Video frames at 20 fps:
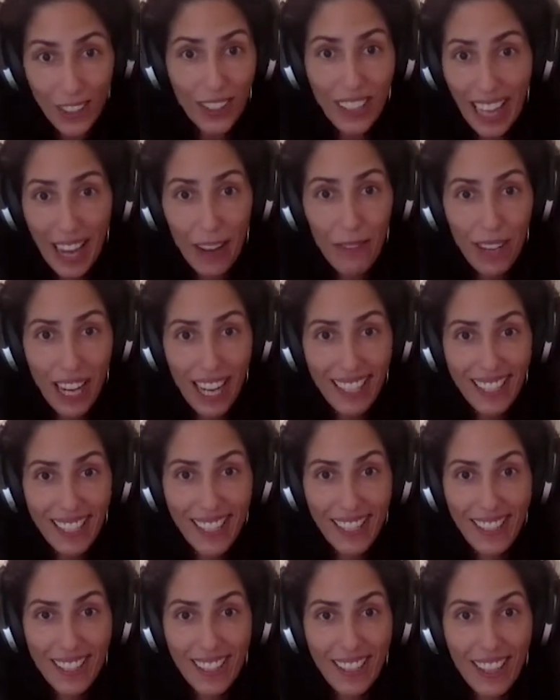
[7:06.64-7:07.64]
have
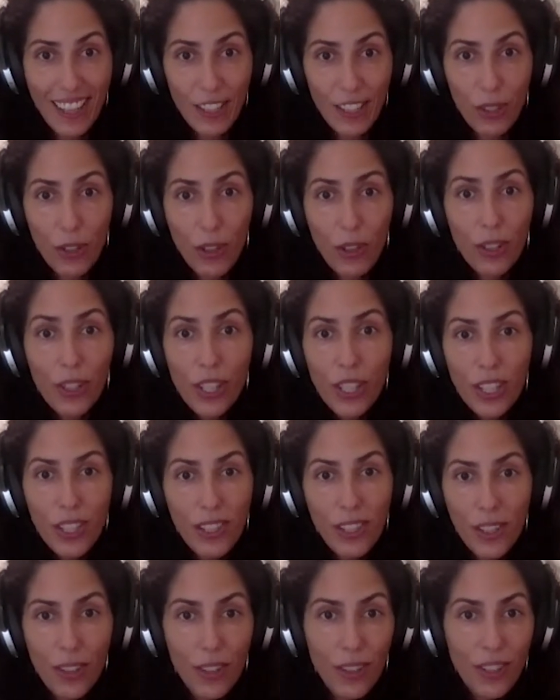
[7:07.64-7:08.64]
access to that? So your
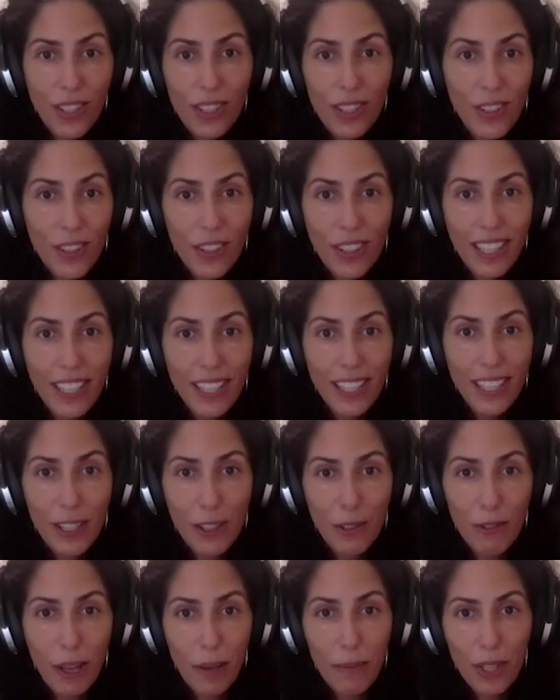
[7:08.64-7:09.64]
list
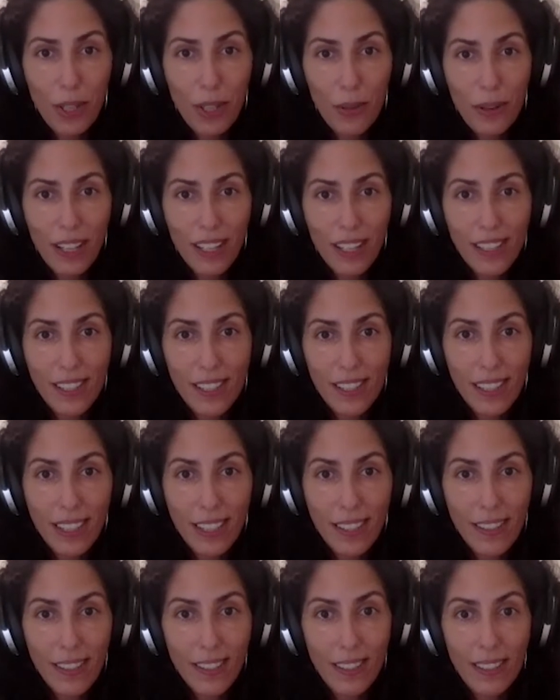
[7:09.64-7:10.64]
of MQLs
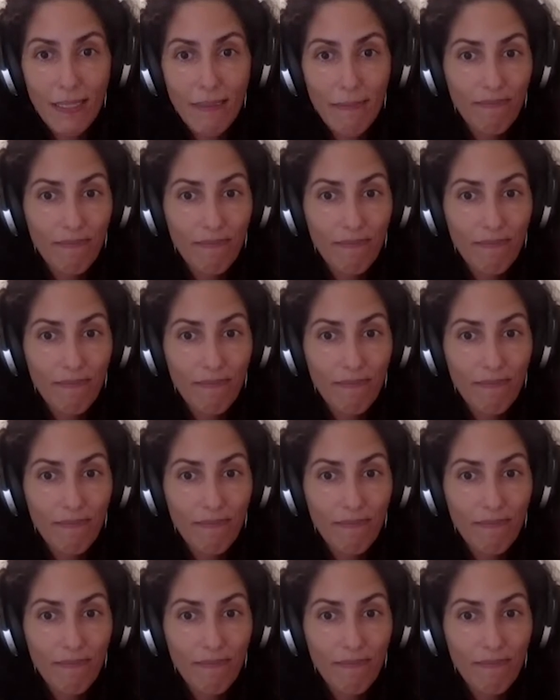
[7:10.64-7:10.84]
is,